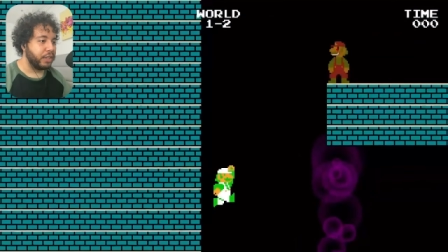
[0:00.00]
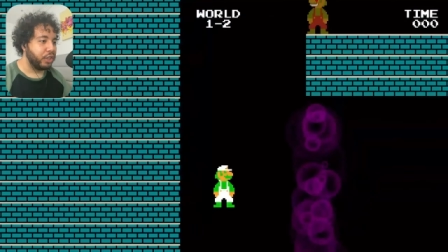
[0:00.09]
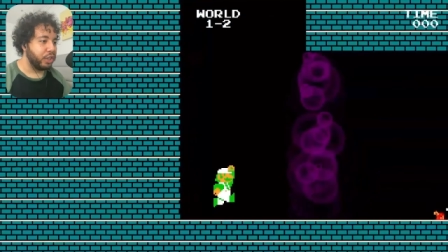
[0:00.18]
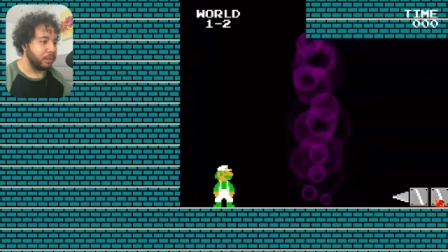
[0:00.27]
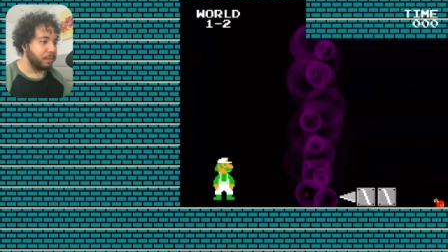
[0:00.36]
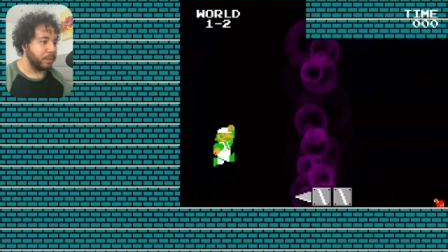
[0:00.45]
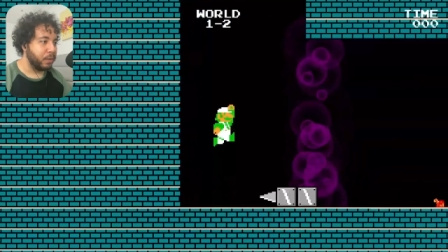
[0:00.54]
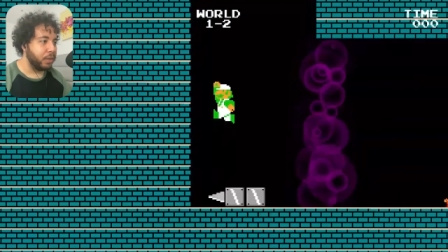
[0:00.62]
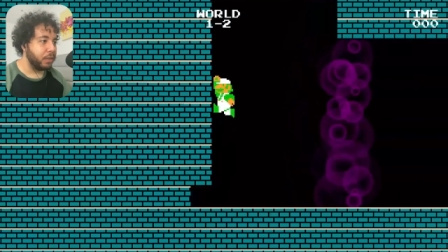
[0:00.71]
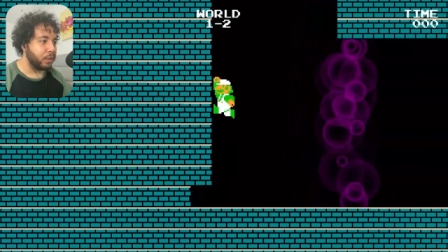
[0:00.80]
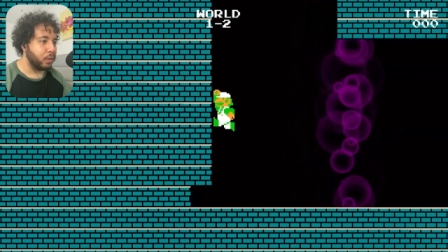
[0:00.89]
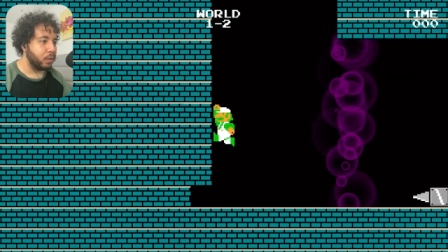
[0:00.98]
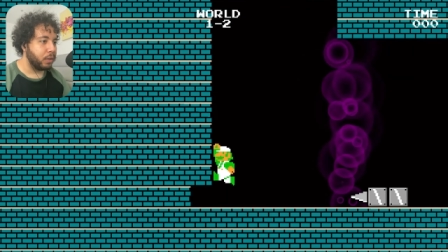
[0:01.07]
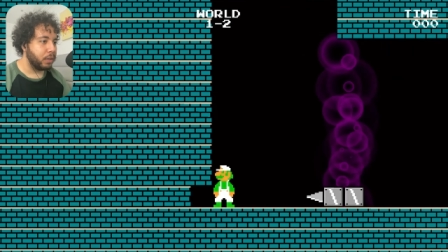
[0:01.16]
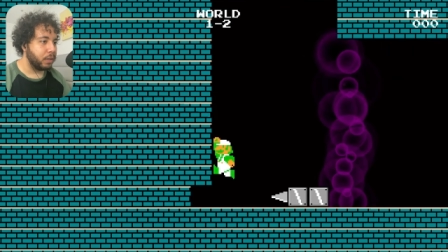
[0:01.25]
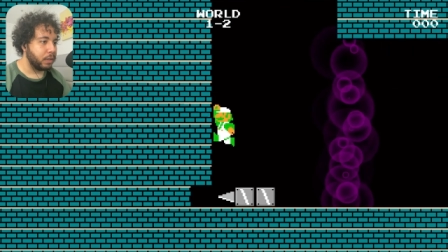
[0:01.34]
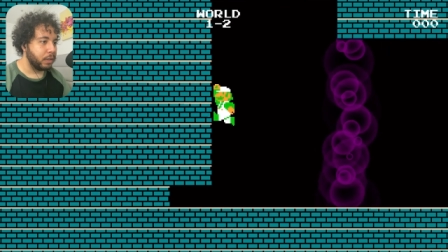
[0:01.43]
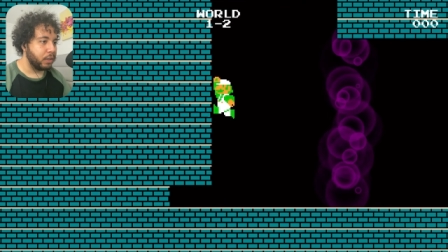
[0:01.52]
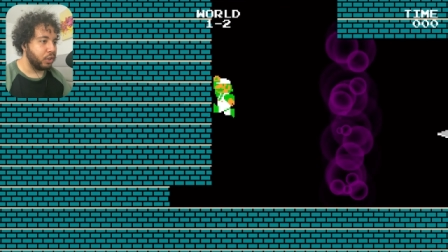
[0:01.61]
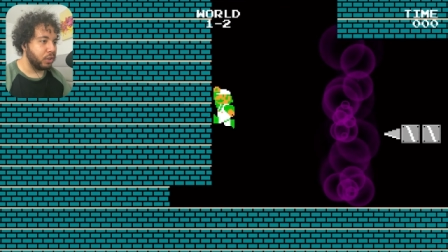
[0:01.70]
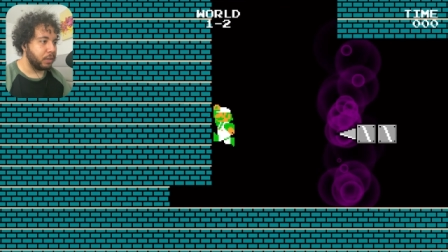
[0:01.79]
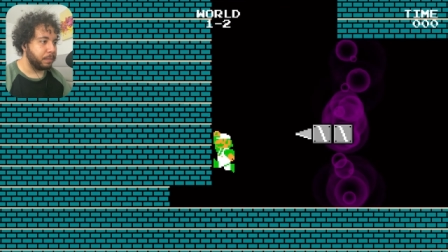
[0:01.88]
Jump, dog.
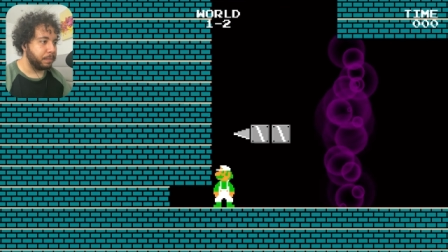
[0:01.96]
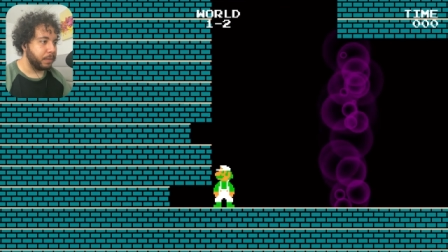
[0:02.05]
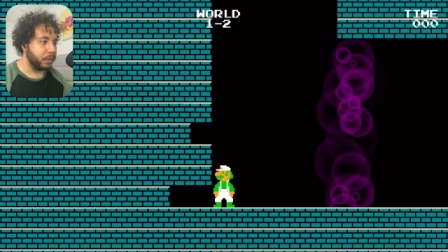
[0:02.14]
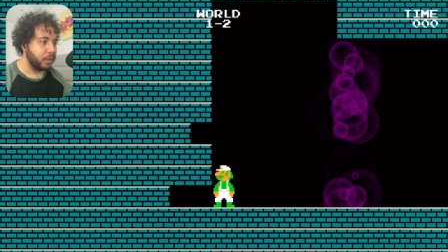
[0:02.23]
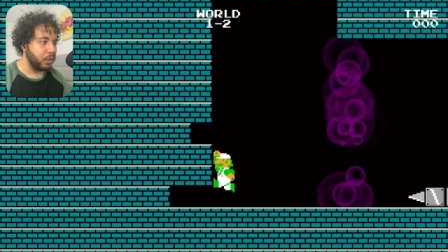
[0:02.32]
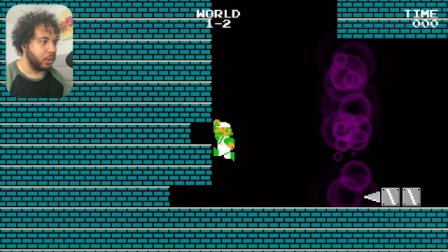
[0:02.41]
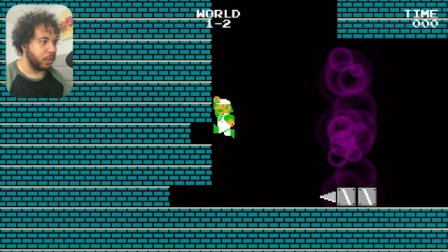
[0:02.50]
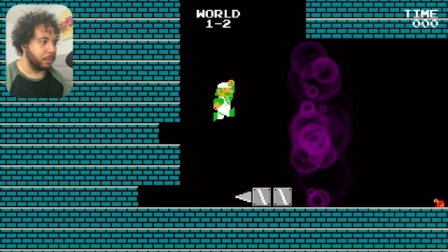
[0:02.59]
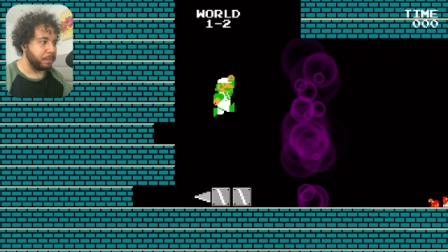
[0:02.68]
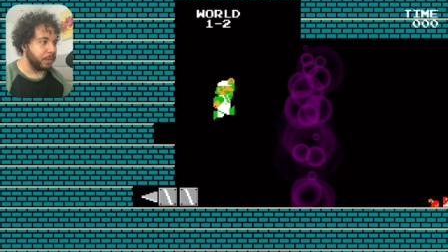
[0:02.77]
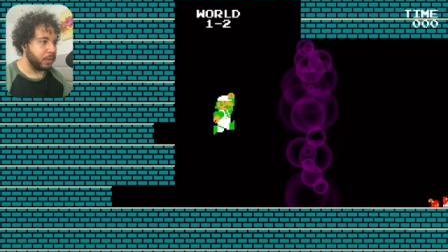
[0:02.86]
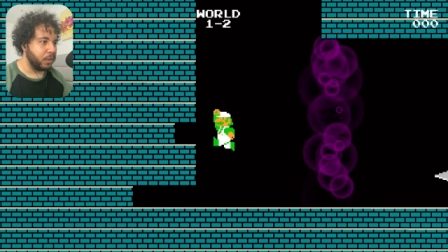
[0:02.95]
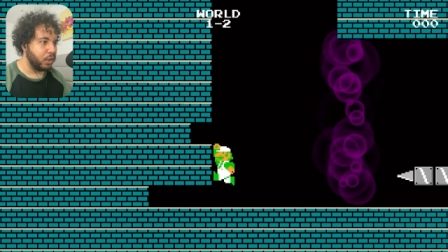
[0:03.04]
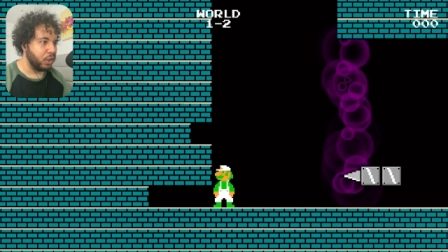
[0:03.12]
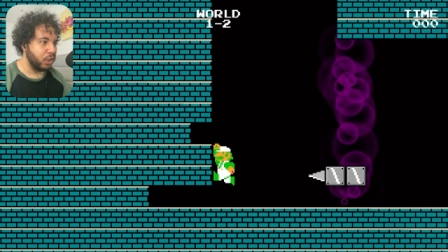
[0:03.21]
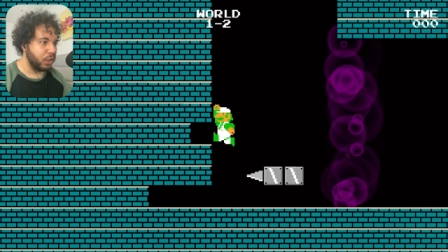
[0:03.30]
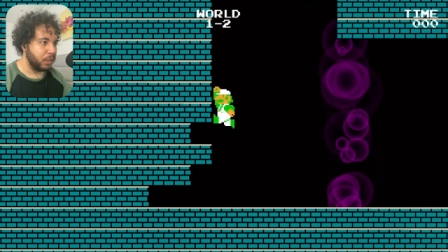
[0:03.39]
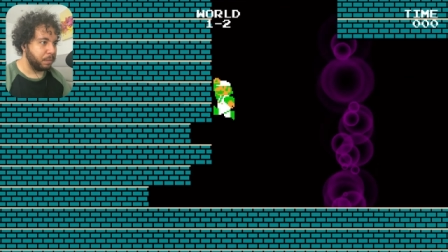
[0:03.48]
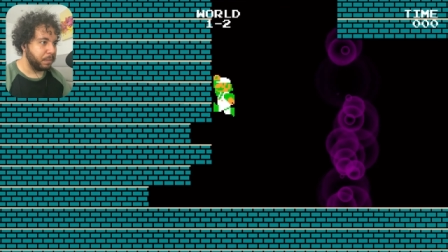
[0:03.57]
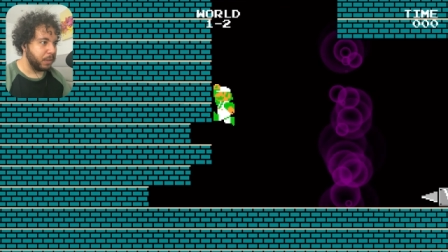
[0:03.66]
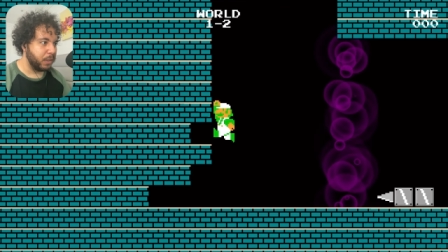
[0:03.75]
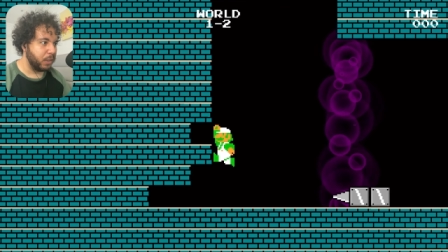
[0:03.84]
Jump, jump,
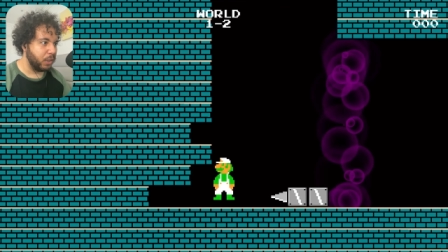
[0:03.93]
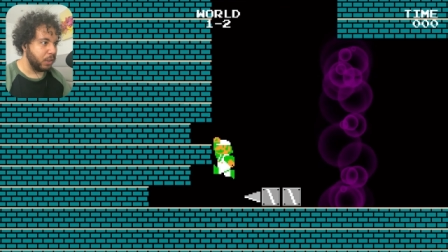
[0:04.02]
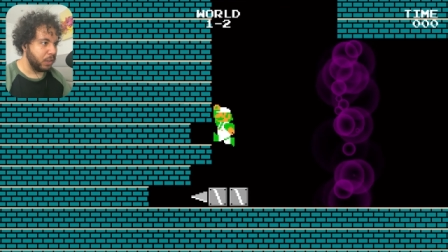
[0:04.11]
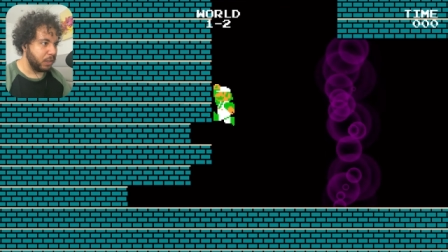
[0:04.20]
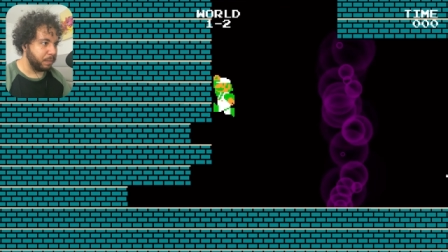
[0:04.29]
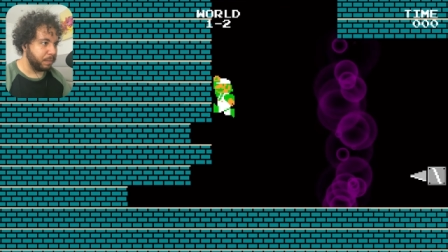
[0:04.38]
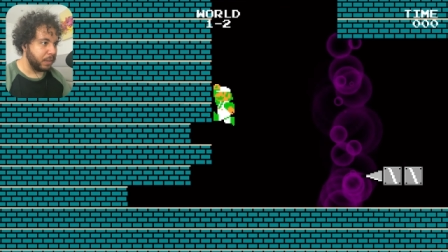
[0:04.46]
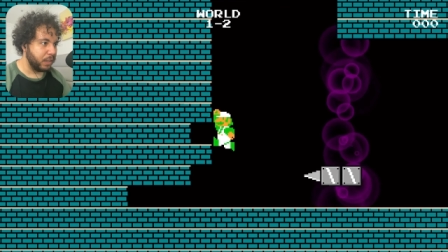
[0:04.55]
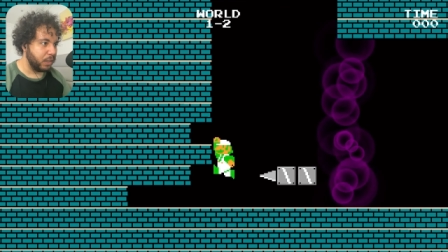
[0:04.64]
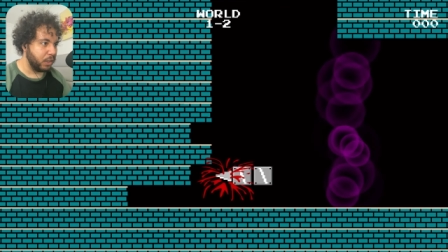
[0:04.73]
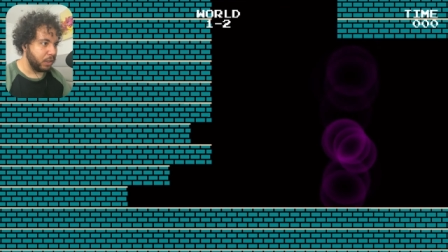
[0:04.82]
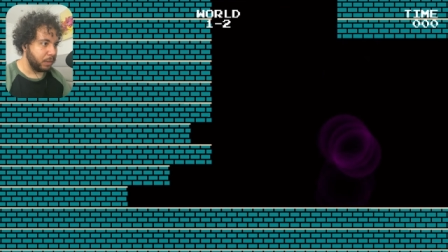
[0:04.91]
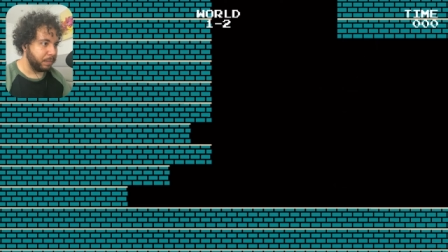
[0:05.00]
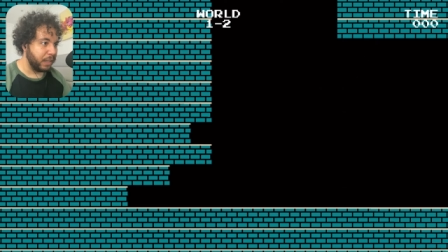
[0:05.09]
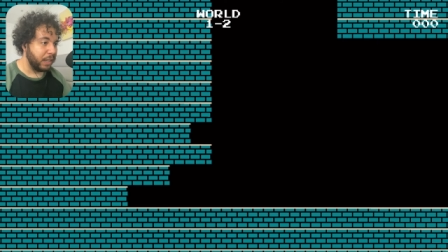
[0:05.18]
jump, jump, jump.